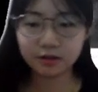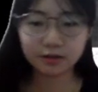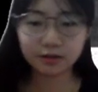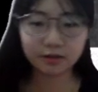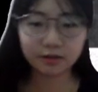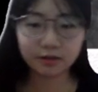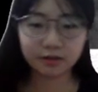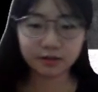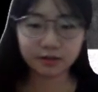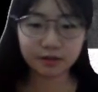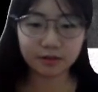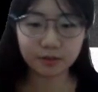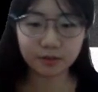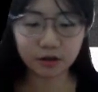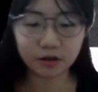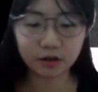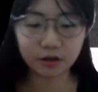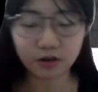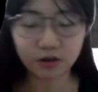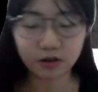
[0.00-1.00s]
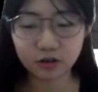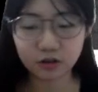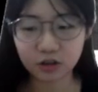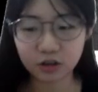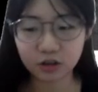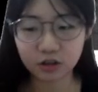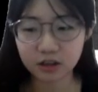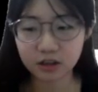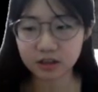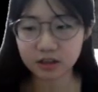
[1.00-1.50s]
mitochondria inside
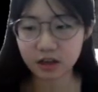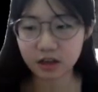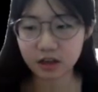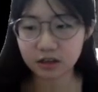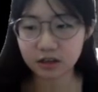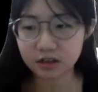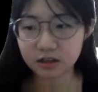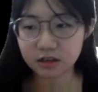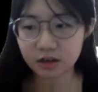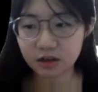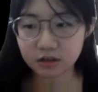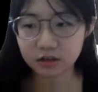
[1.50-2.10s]
the cells.